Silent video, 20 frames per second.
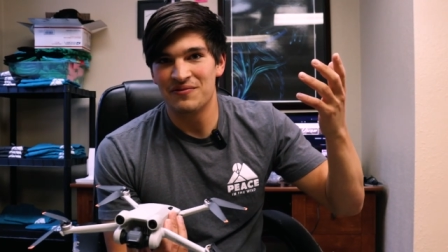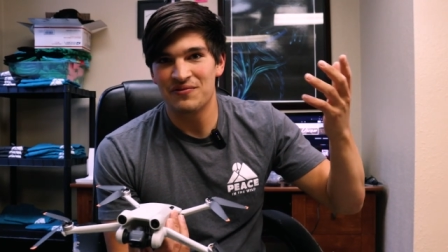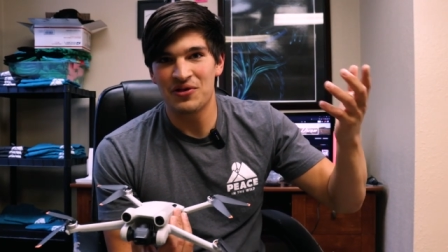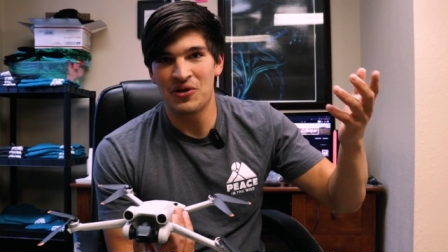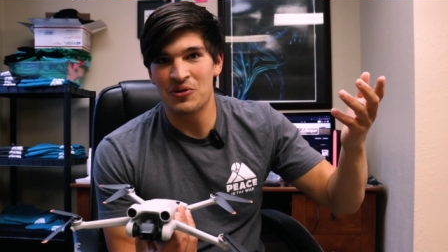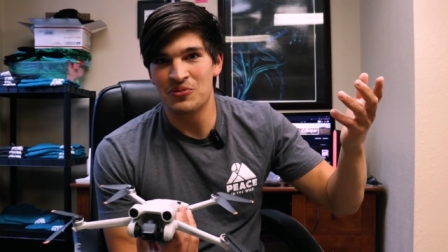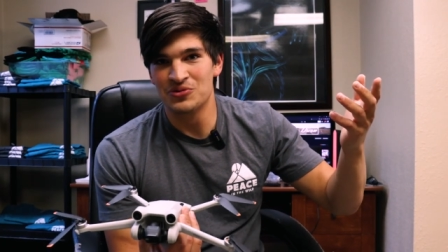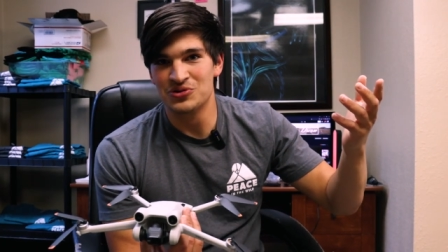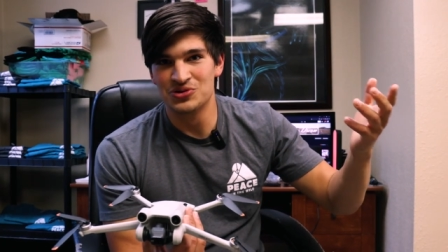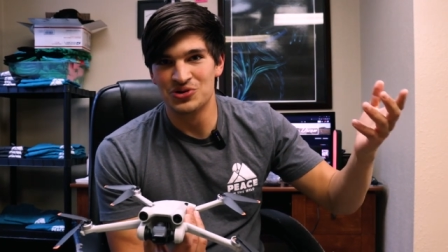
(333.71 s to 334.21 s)

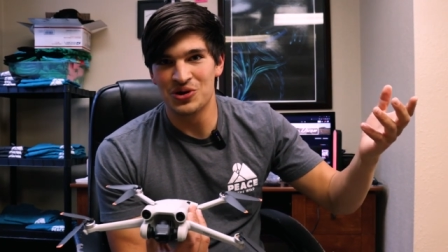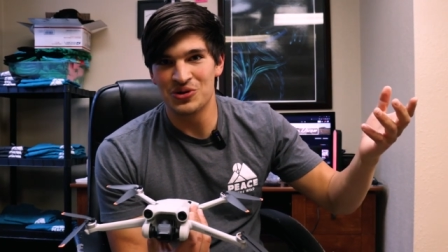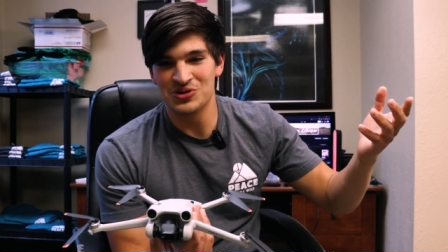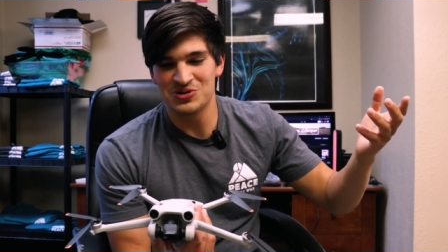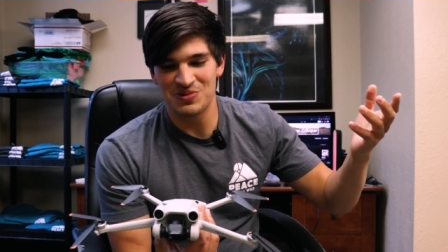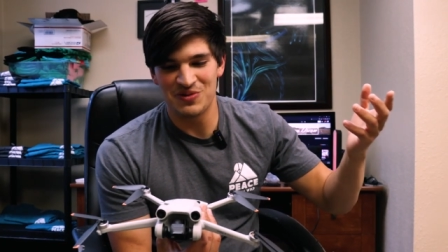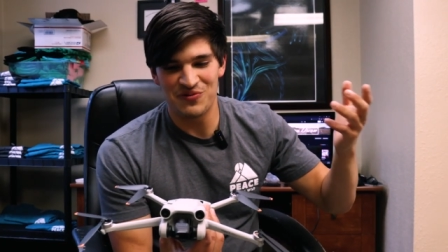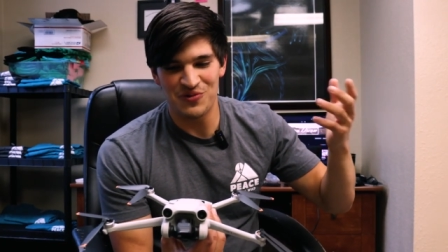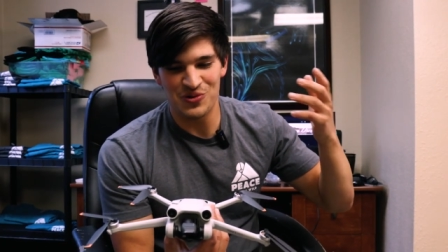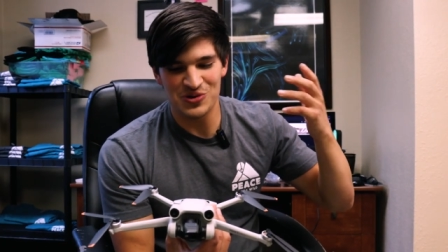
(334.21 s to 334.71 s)
flown
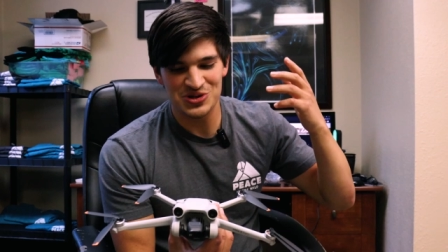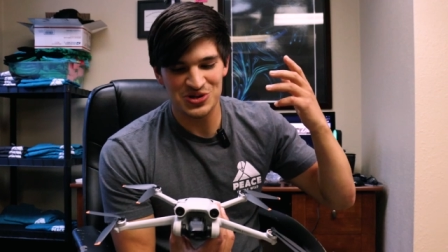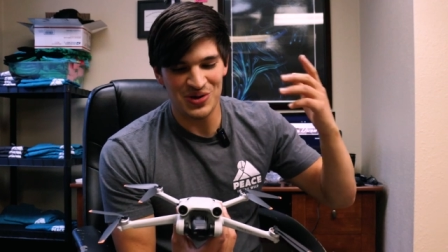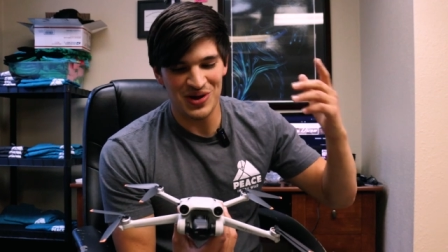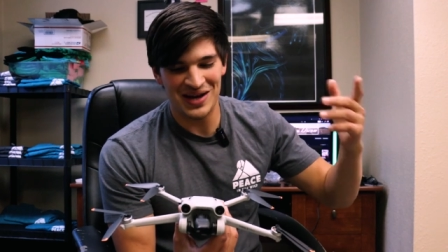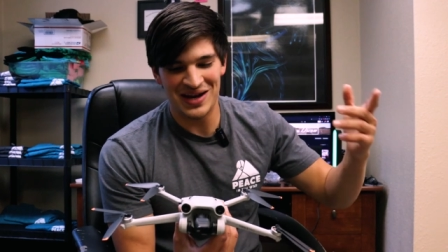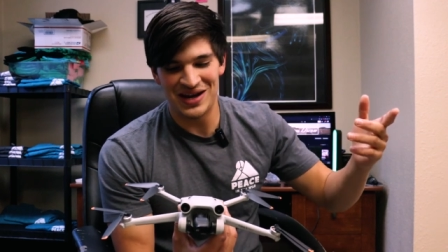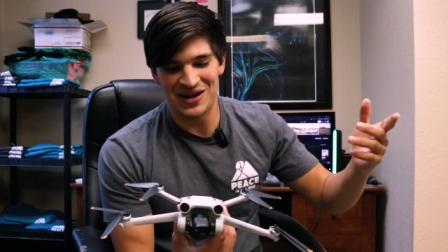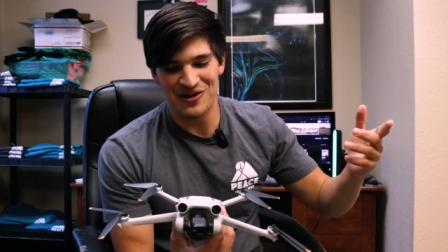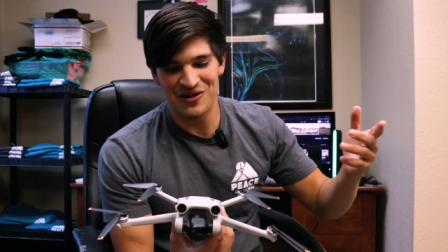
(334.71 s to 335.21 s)
drones before,
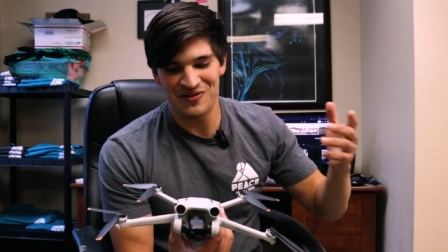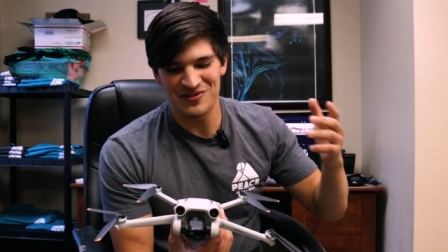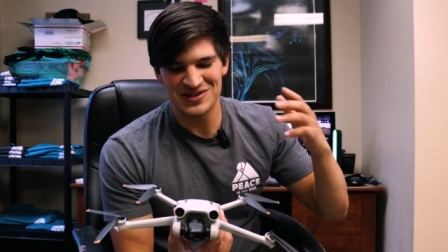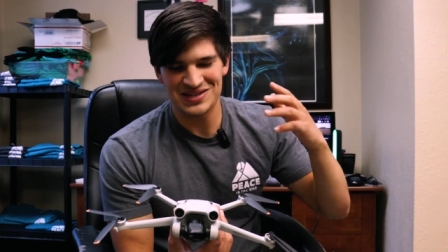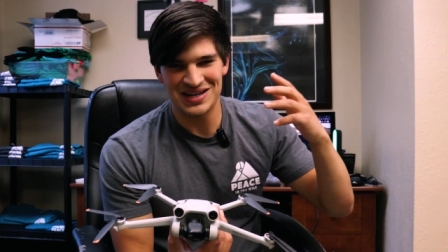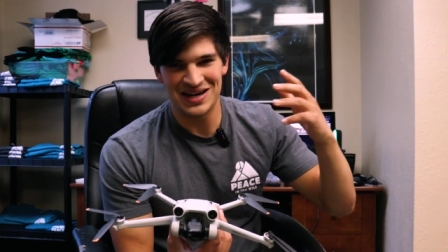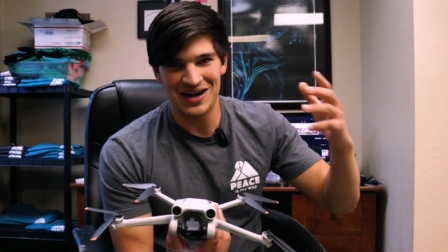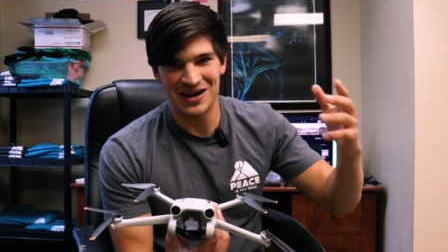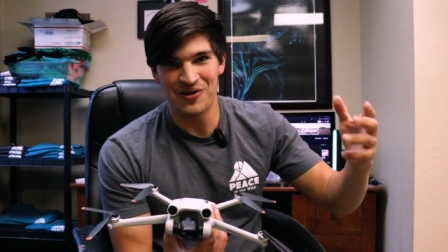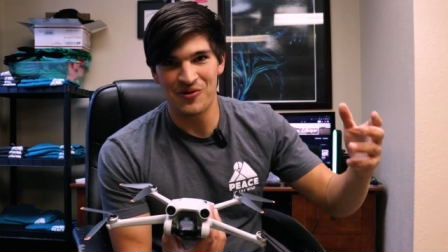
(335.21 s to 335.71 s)
so I get
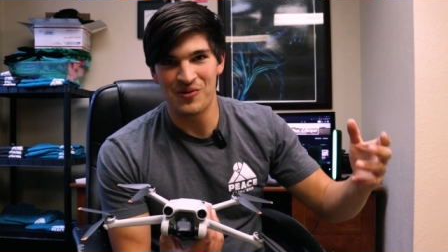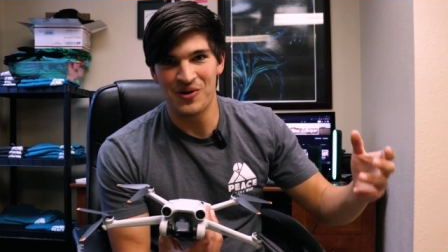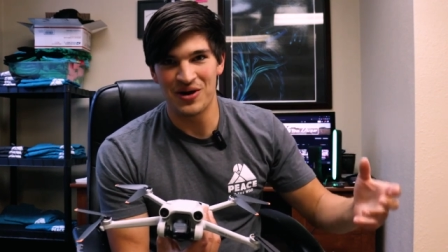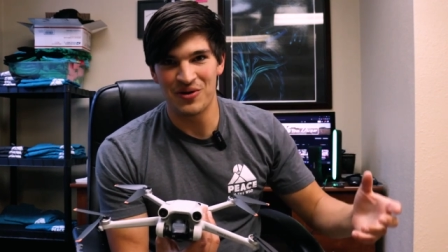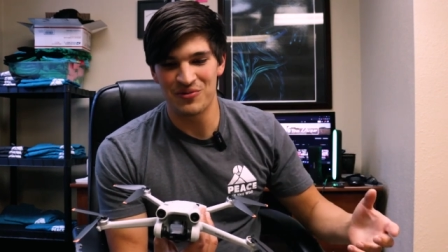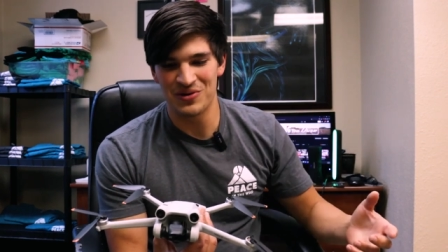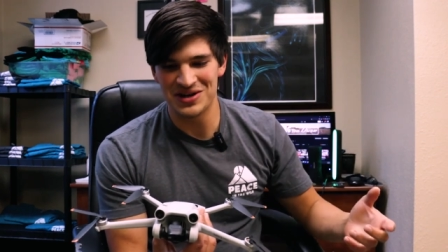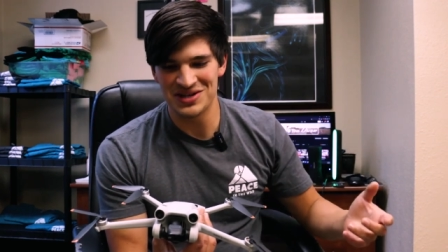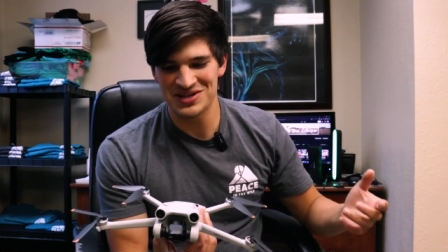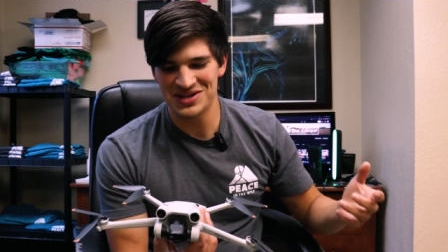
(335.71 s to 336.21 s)
nervous and I don't want
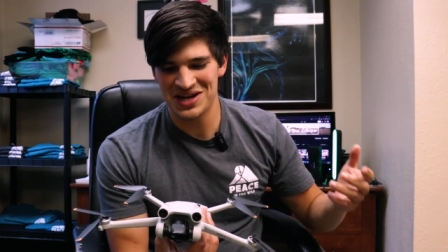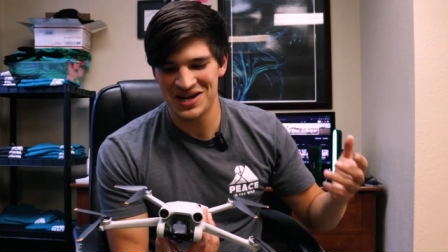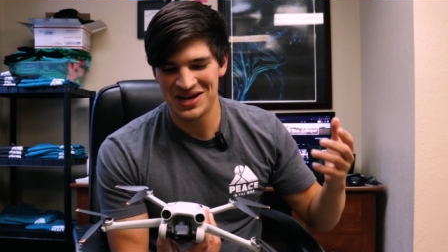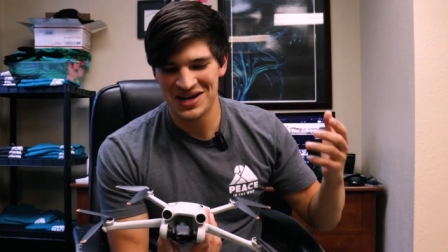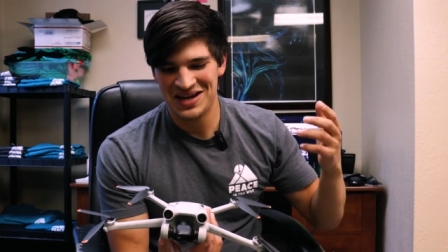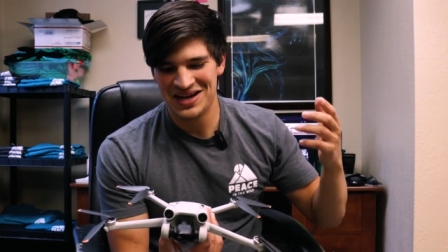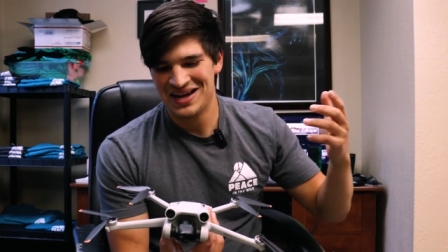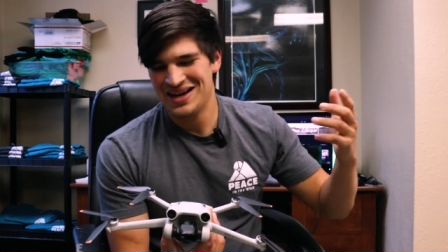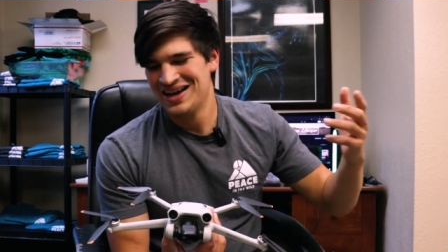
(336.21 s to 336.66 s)
to risk